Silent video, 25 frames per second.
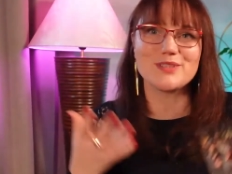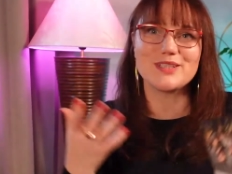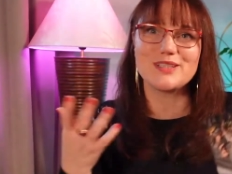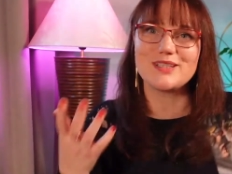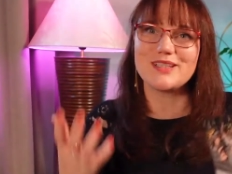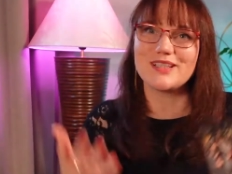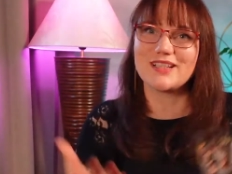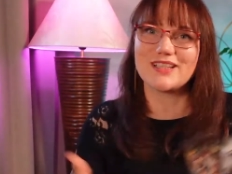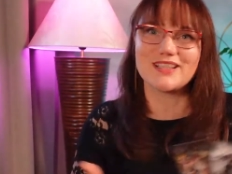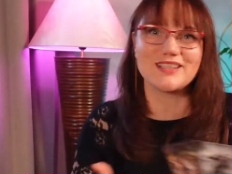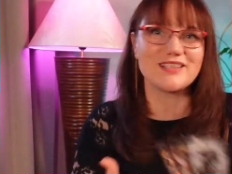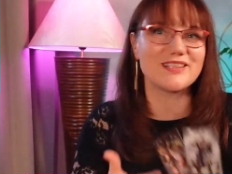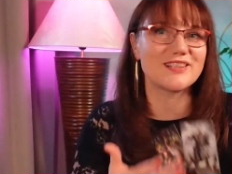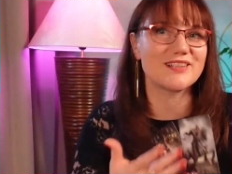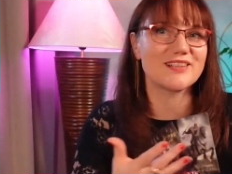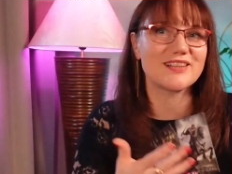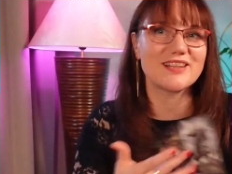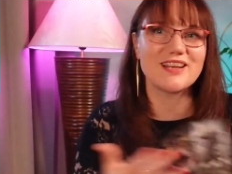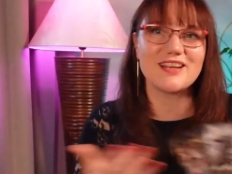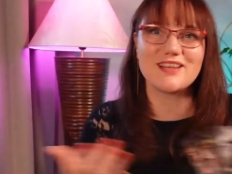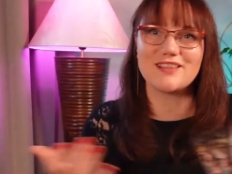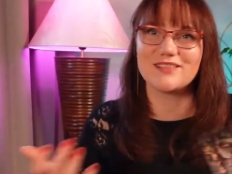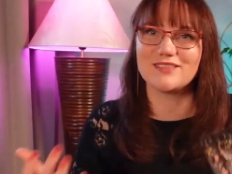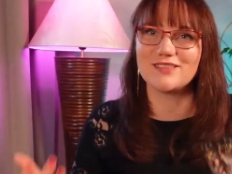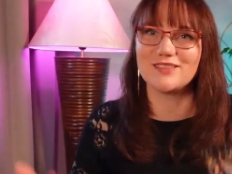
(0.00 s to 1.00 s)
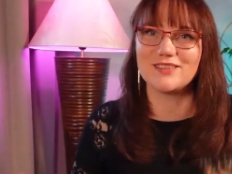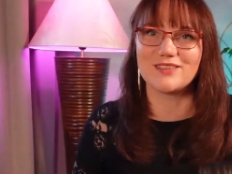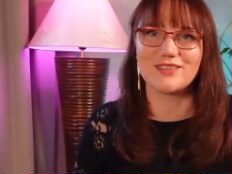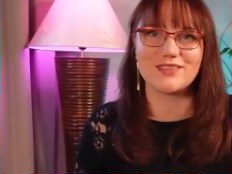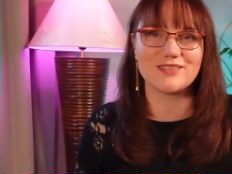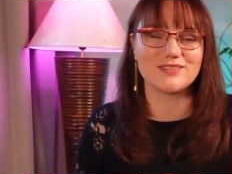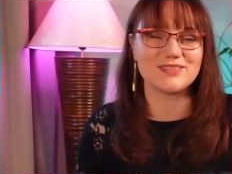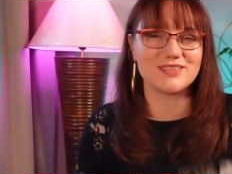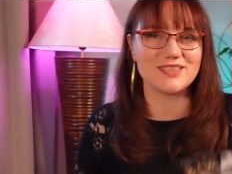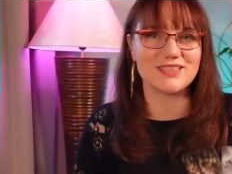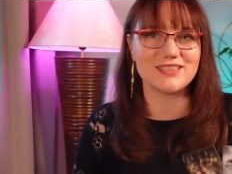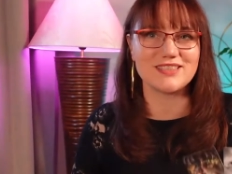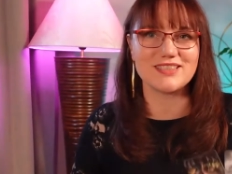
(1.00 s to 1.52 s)
that they can rely on you
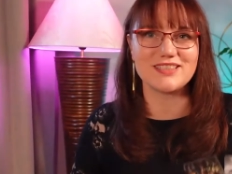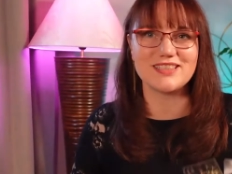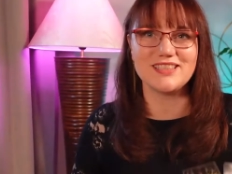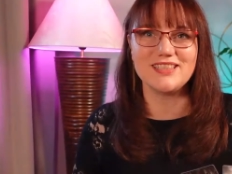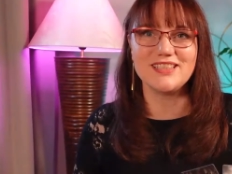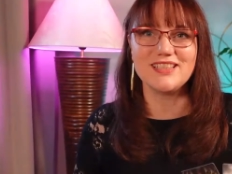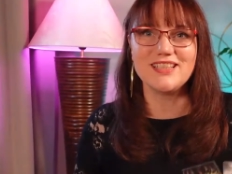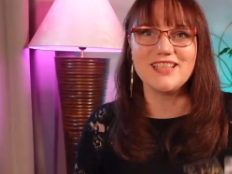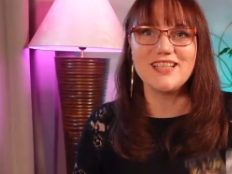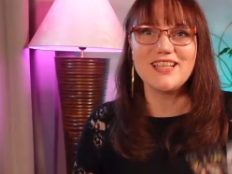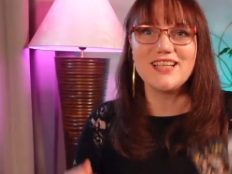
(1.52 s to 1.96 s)
constantly.